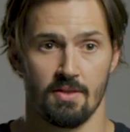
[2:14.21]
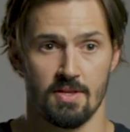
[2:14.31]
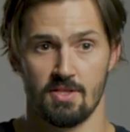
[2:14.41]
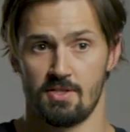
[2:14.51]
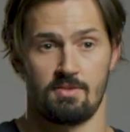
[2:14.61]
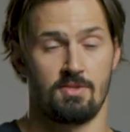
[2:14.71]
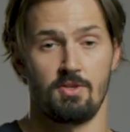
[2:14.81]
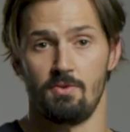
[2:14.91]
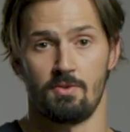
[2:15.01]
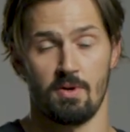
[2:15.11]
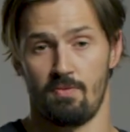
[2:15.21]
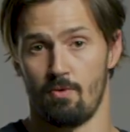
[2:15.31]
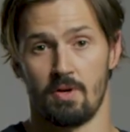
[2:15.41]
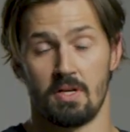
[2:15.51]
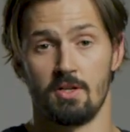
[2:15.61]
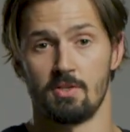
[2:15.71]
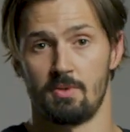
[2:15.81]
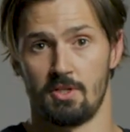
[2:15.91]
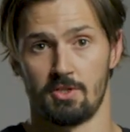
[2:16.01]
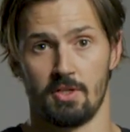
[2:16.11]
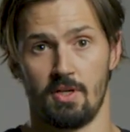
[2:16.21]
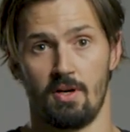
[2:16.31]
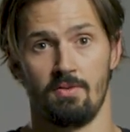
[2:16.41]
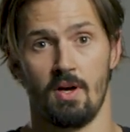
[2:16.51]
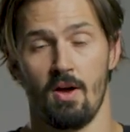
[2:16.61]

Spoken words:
this is 2, 3, 4 years potentially of